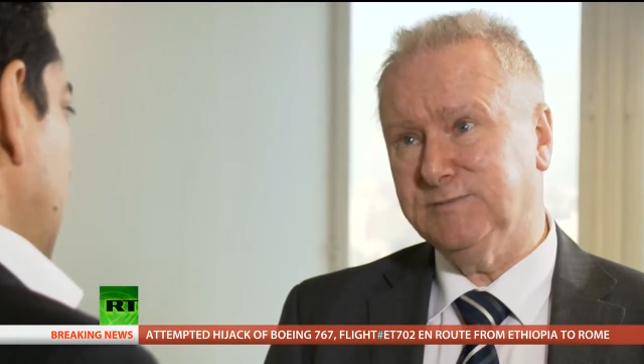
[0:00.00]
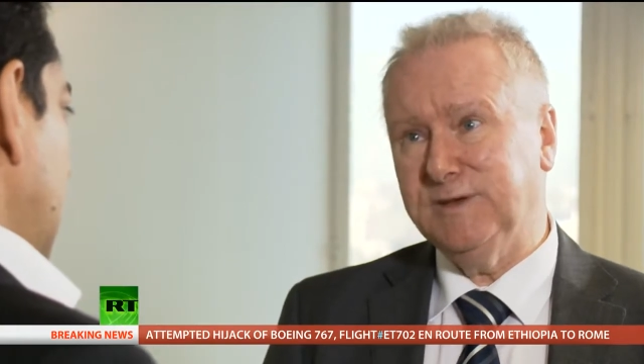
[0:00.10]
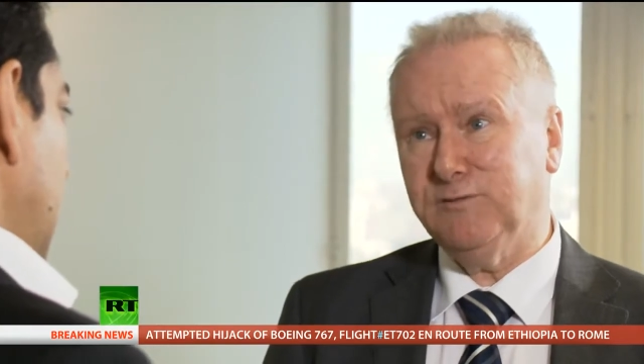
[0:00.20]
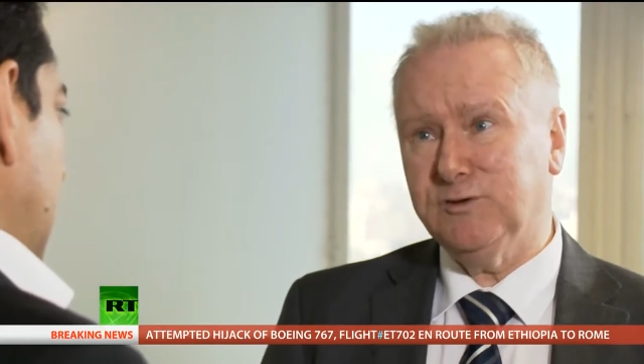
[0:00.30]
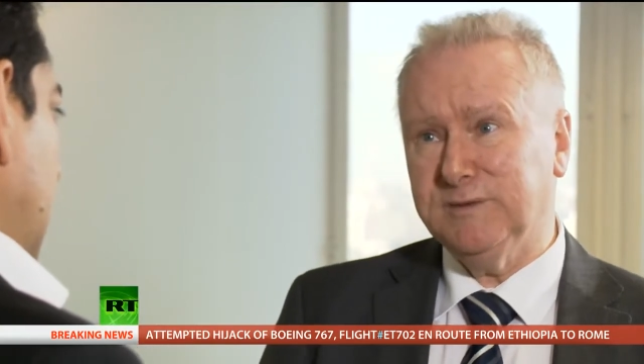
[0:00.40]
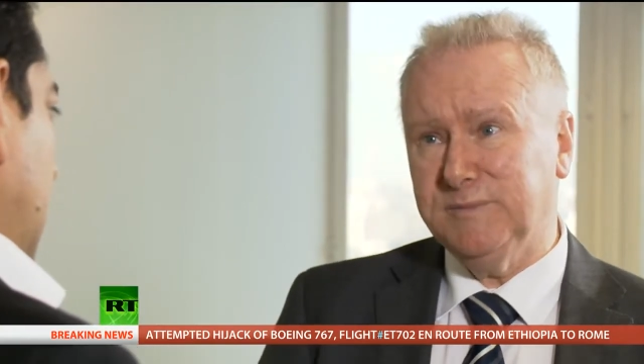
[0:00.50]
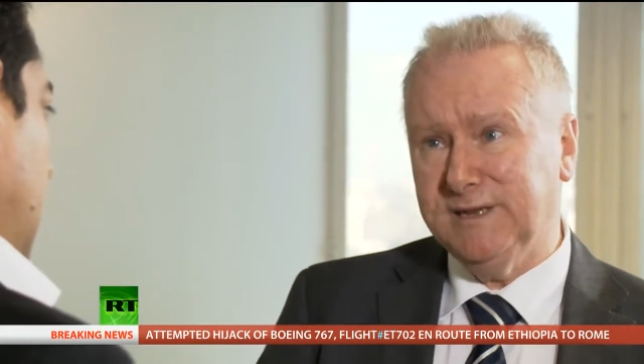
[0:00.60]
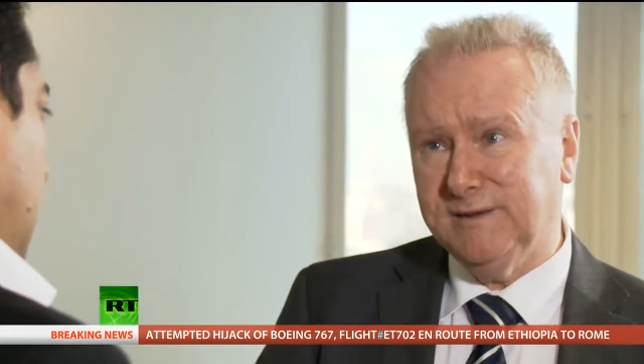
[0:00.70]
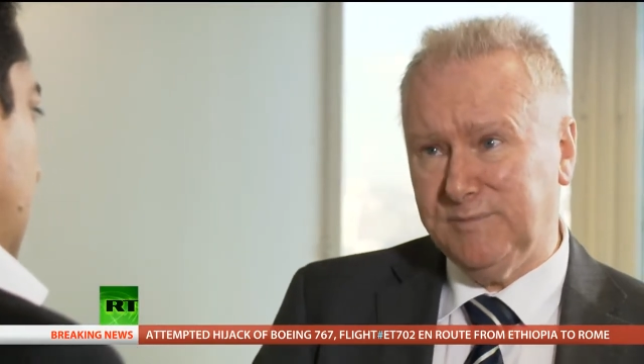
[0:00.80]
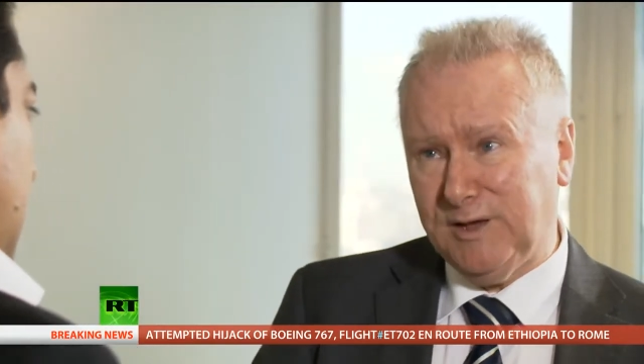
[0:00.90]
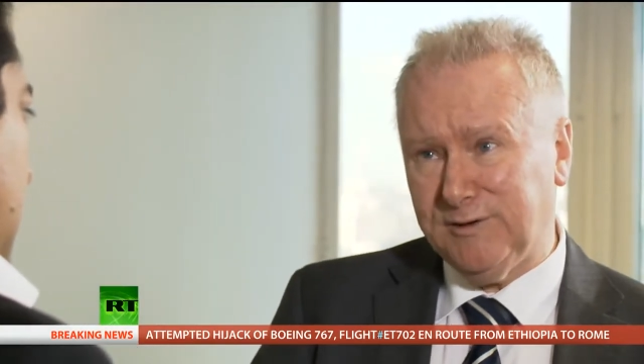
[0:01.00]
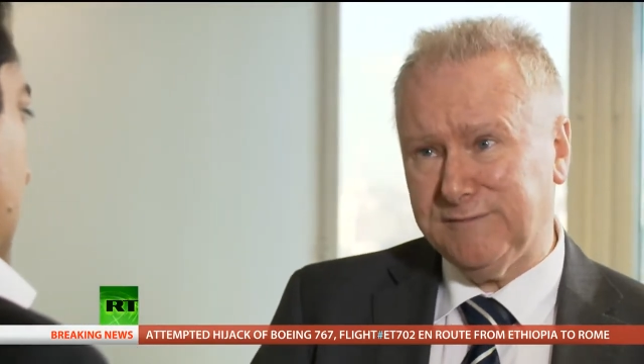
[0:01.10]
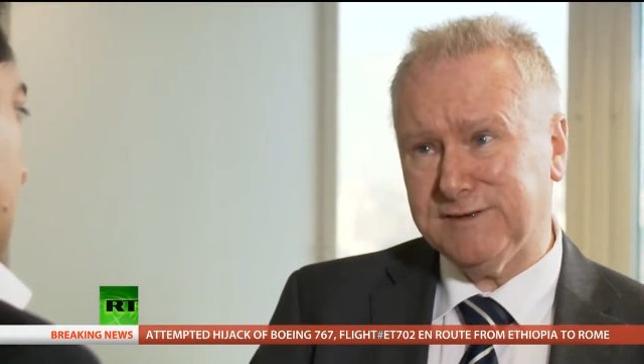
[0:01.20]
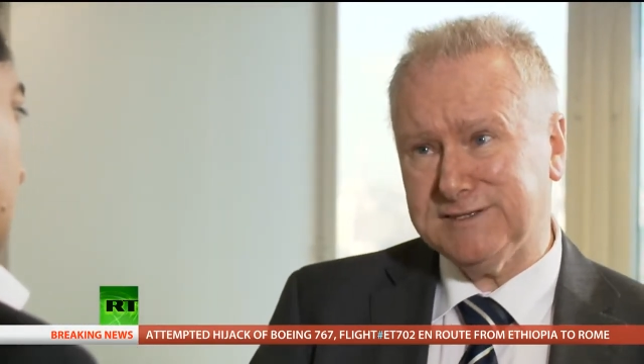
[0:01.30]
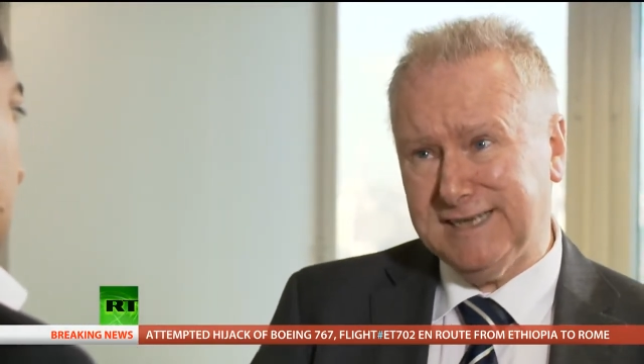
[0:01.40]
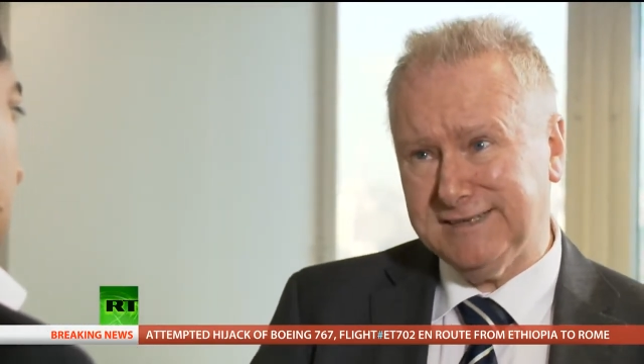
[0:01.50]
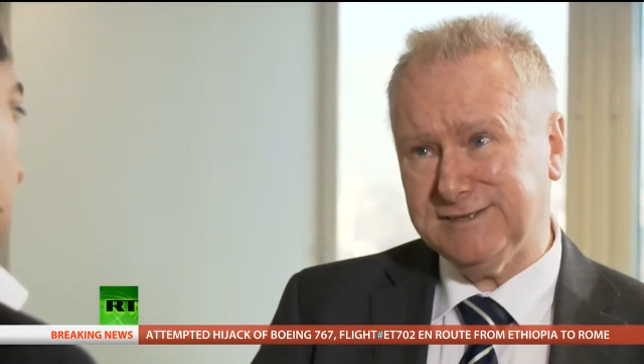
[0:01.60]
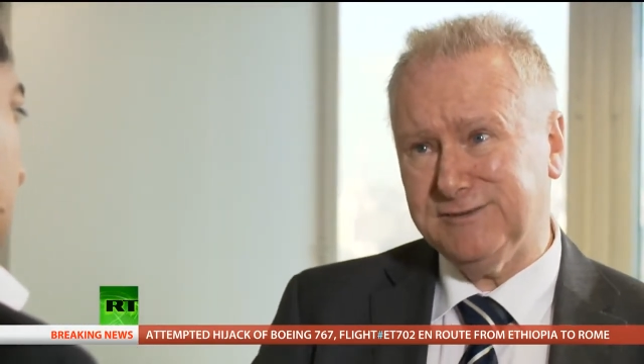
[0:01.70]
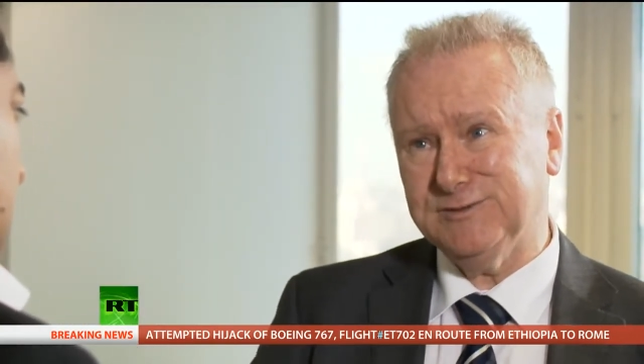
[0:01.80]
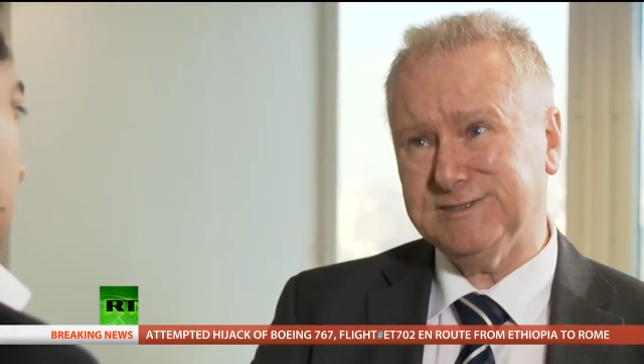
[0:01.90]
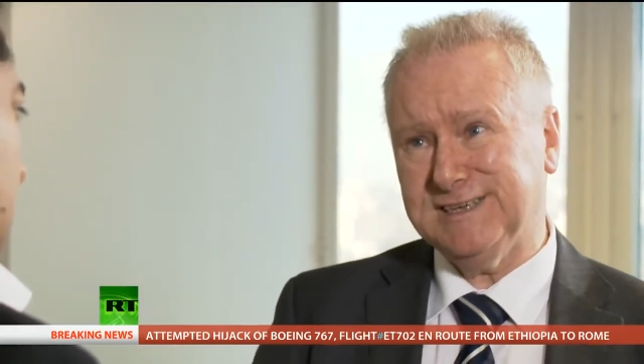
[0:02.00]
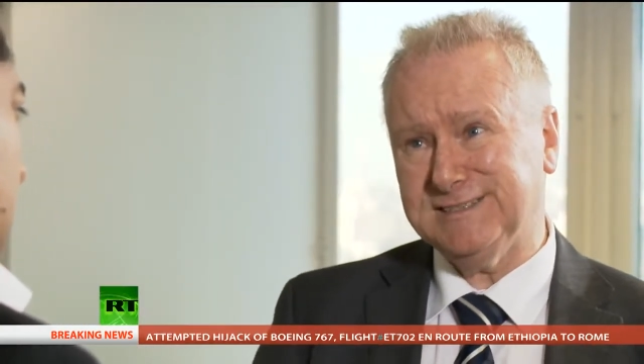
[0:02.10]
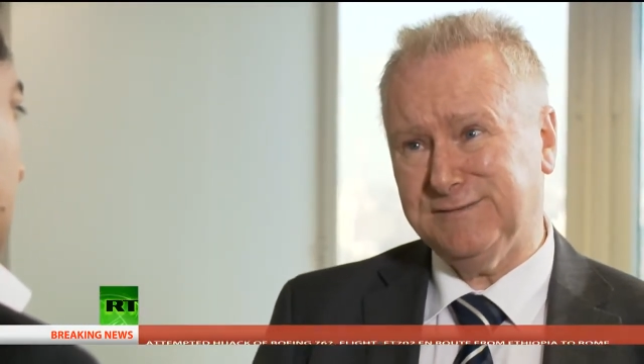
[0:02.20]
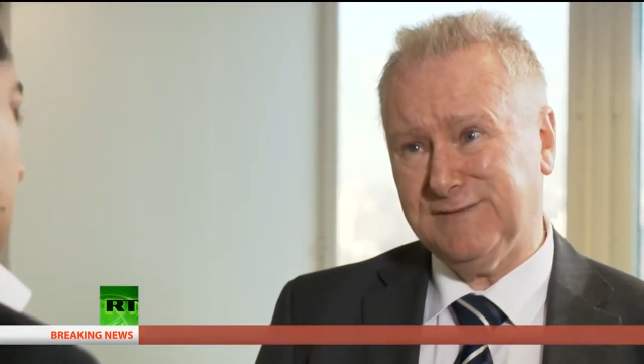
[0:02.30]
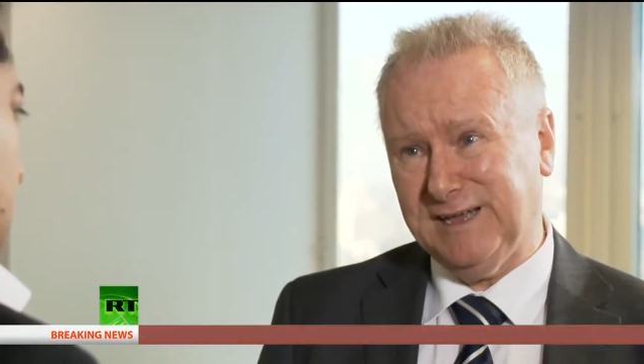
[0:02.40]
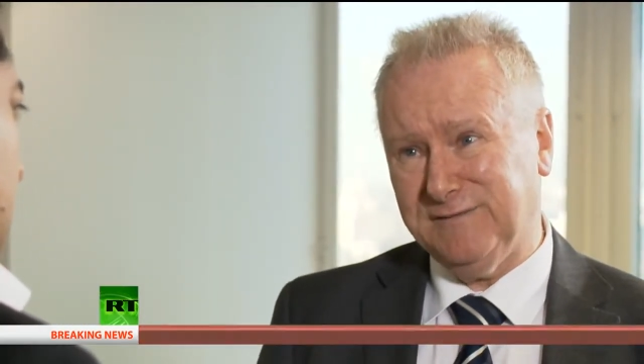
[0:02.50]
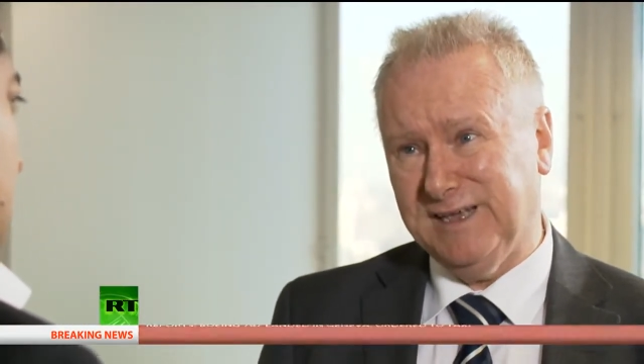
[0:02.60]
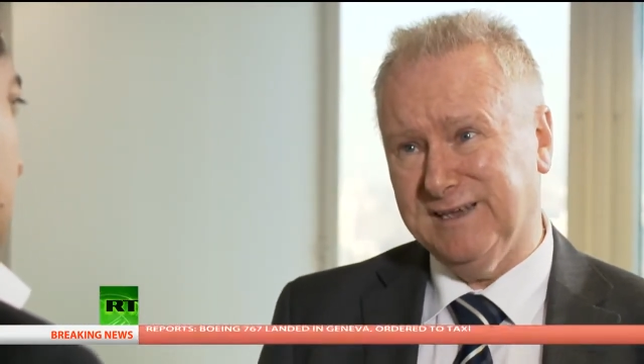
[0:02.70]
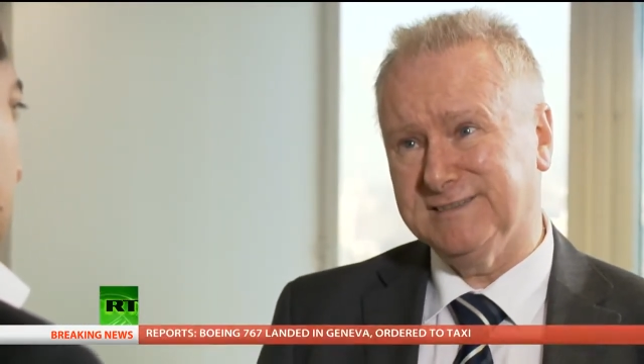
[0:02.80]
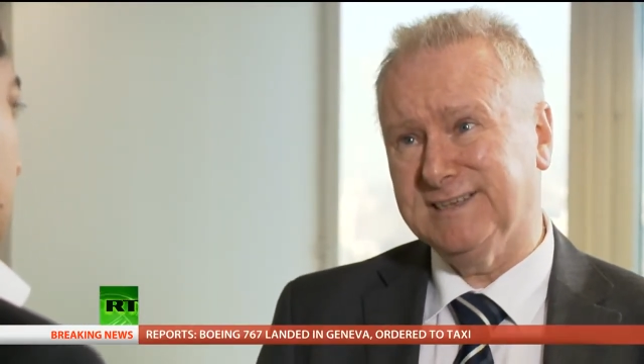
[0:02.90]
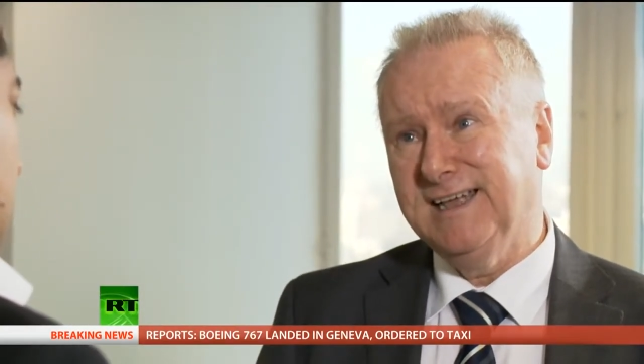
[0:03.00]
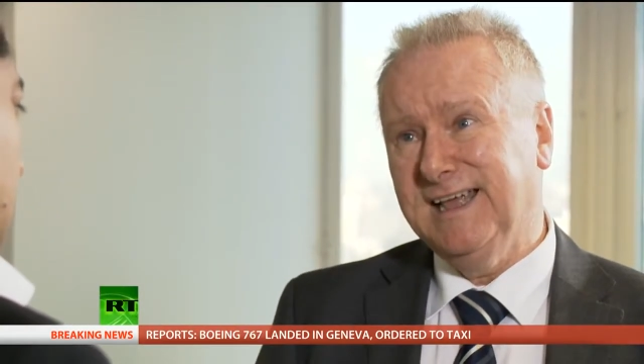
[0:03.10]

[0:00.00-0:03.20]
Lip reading: We've only been in power for 6 of those 65 years,